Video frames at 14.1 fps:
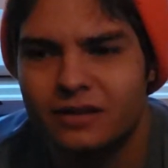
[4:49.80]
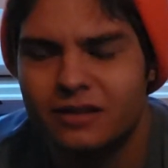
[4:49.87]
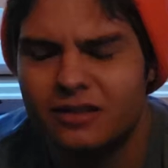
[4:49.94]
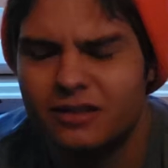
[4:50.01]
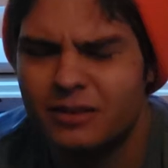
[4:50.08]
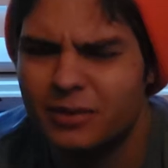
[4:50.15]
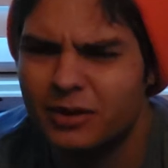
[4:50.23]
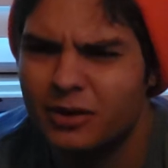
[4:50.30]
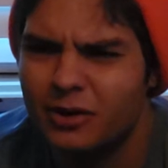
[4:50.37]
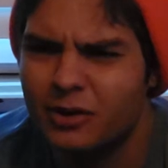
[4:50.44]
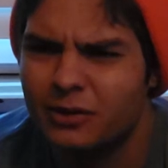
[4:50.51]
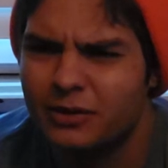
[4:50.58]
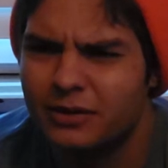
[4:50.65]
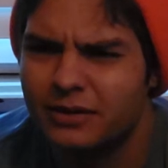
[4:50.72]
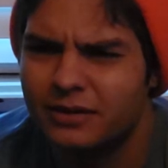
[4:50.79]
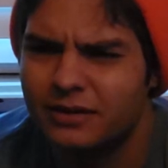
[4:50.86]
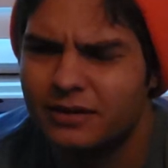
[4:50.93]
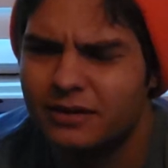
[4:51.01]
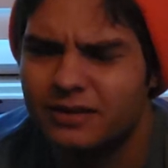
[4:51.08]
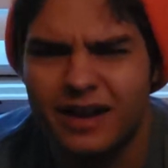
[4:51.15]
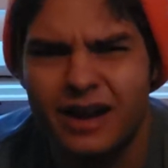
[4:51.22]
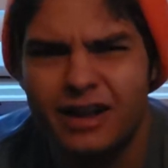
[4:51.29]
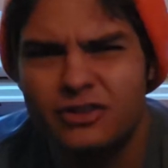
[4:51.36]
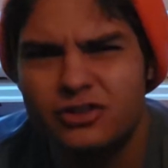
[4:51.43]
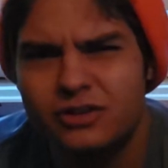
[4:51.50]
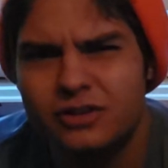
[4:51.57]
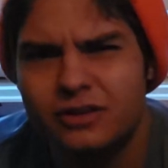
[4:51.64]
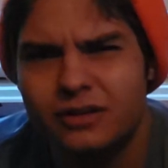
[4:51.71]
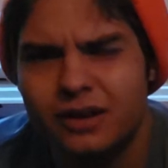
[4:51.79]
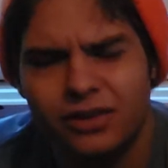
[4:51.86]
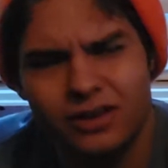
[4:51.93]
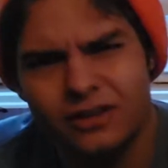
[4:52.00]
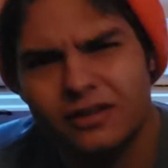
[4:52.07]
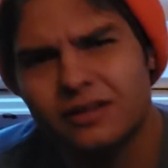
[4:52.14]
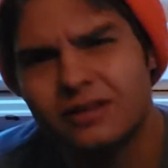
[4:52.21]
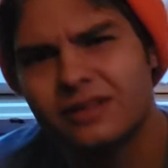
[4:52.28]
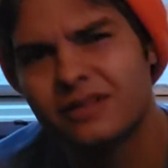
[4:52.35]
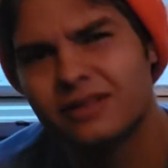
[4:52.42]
Something called ontology, I think.